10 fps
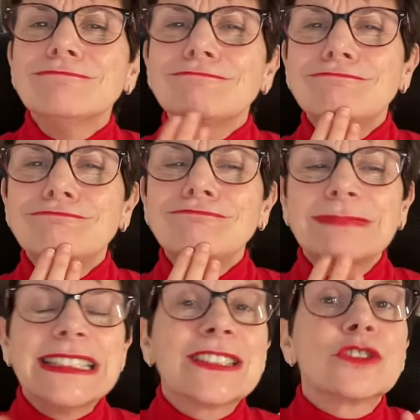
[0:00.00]
Mm,
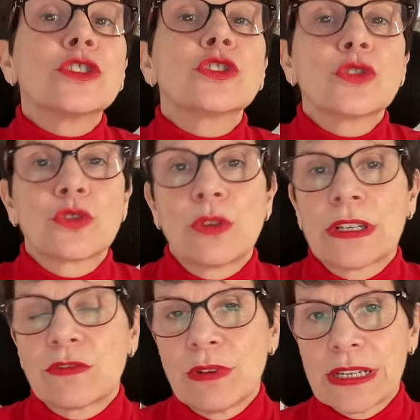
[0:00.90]
it's not
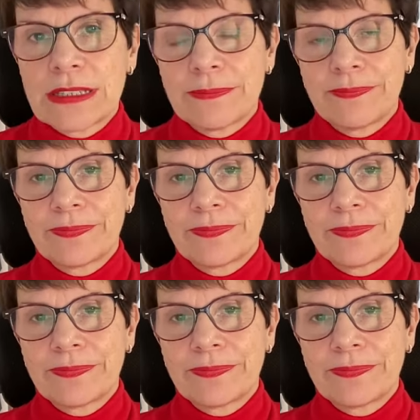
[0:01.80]
quite right.